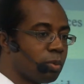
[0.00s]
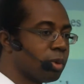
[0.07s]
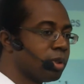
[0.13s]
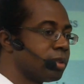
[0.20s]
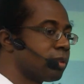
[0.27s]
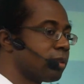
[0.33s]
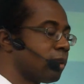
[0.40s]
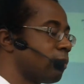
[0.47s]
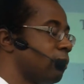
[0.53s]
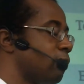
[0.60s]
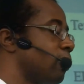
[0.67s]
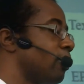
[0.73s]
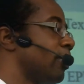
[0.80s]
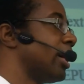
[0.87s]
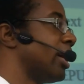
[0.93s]
One strong
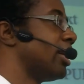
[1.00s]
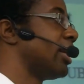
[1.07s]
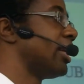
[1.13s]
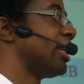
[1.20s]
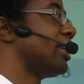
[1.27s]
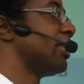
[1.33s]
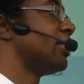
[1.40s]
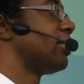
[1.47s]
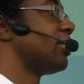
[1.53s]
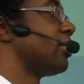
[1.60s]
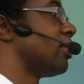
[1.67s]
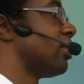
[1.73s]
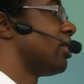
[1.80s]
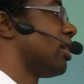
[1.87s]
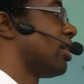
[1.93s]
format
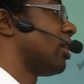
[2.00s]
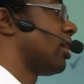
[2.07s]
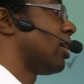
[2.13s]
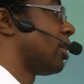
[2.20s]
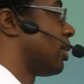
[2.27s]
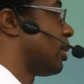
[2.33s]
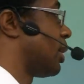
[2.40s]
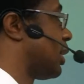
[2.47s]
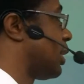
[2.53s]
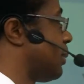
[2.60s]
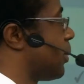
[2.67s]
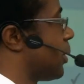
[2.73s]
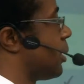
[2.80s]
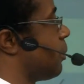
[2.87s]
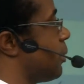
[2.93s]
is
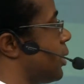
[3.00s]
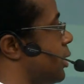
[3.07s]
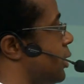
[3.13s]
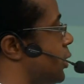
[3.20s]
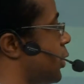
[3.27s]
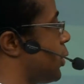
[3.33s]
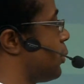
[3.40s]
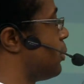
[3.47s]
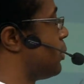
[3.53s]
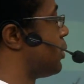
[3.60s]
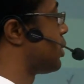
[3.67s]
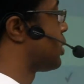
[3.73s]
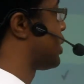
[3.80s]
EPUB, and shown